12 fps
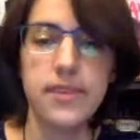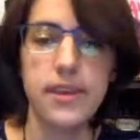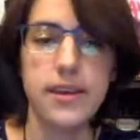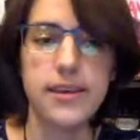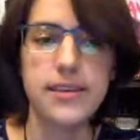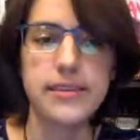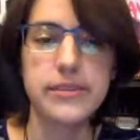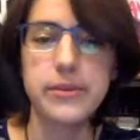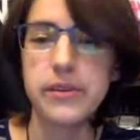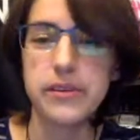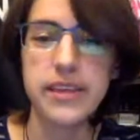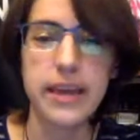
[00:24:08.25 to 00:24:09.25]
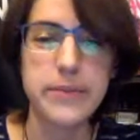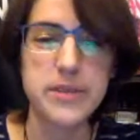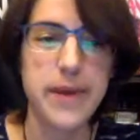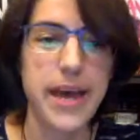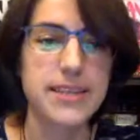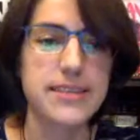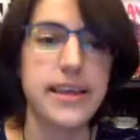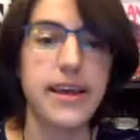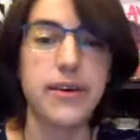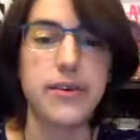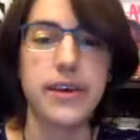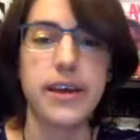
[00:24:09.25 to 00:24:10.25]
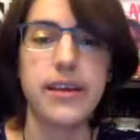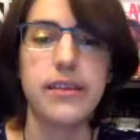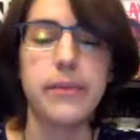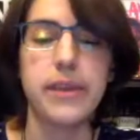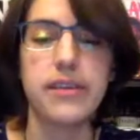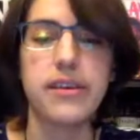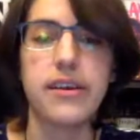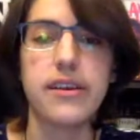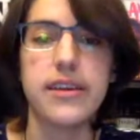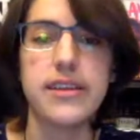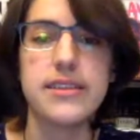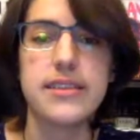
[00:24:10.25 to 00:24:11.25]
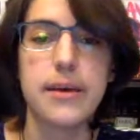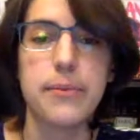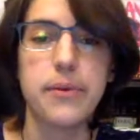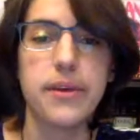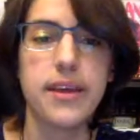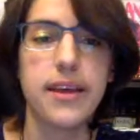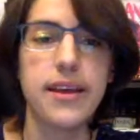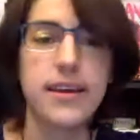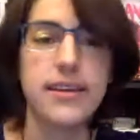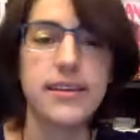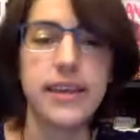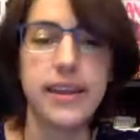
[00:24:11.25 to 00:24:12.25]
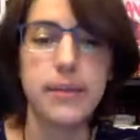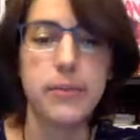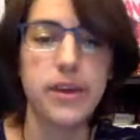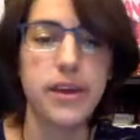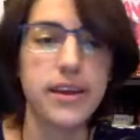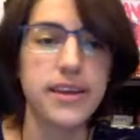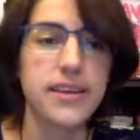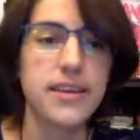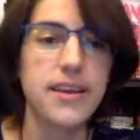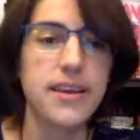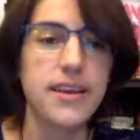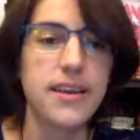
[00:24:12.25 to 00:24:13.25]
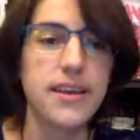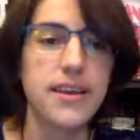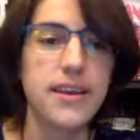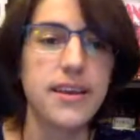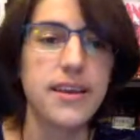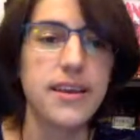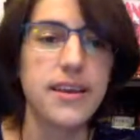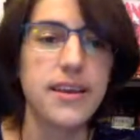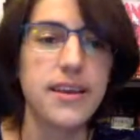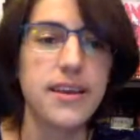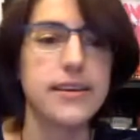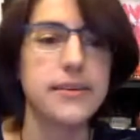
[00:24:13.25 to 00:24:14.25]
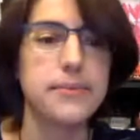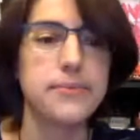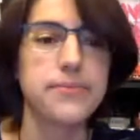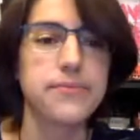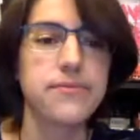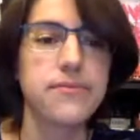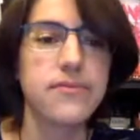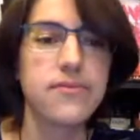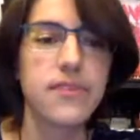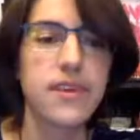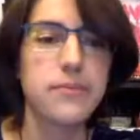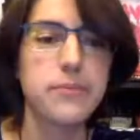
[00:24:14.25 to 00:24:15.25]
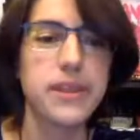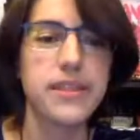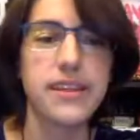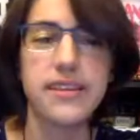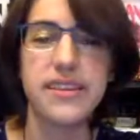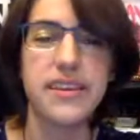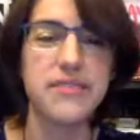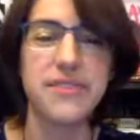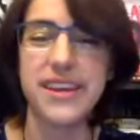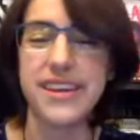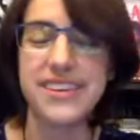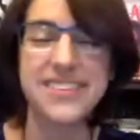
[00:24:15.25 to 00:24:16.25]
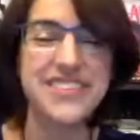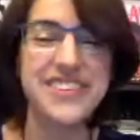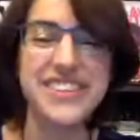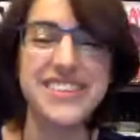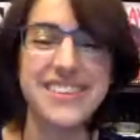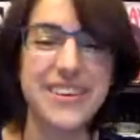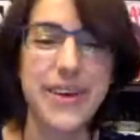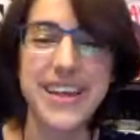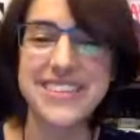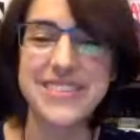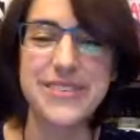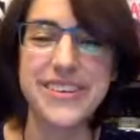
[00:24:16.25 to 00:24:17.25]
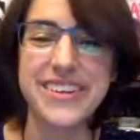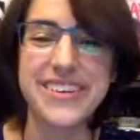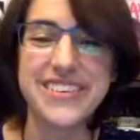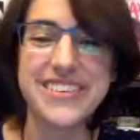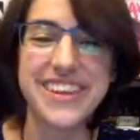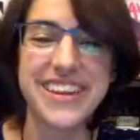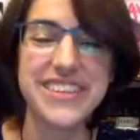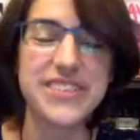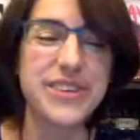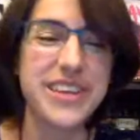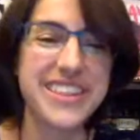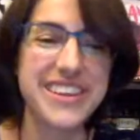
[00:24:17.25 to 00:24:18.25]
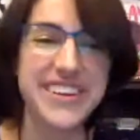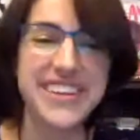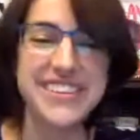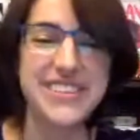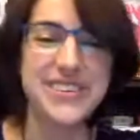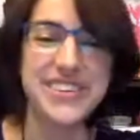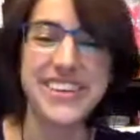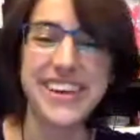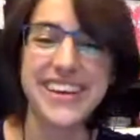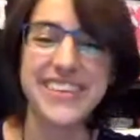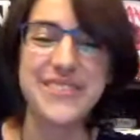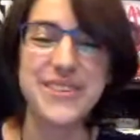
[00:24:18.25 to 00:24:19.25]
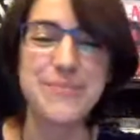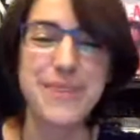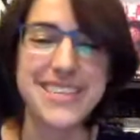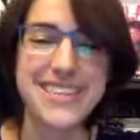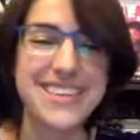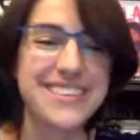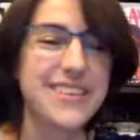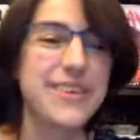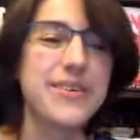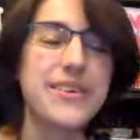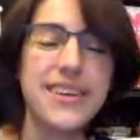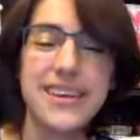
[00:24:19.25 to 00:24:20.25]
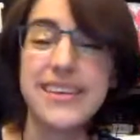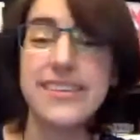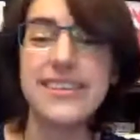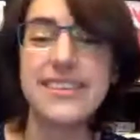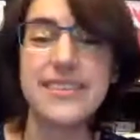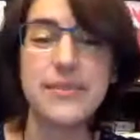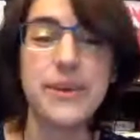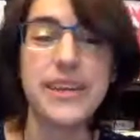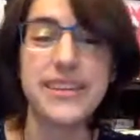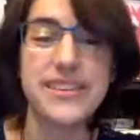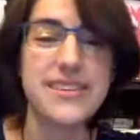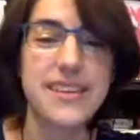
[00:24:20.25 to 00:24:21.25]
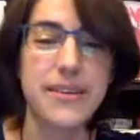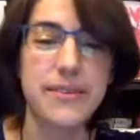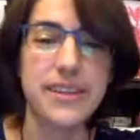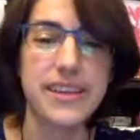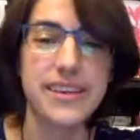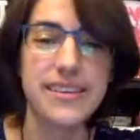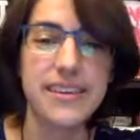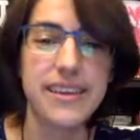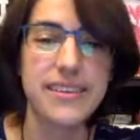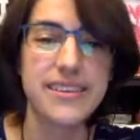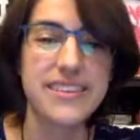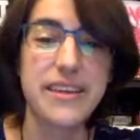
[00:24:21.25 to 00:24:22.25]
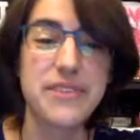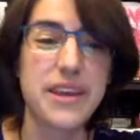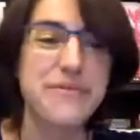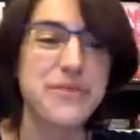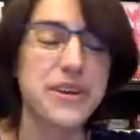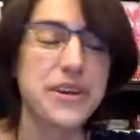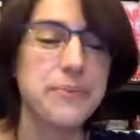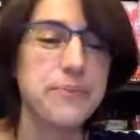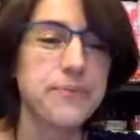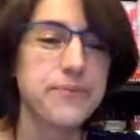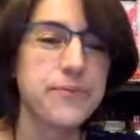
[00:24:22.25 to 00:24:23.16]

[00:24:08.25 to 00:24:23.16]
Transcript: So a little time has passed now. The Minotaur ends up dating Brianna, and but then she's a grad student studying string theory, so she kind of is busy. So this is when she's doesn't have time for him.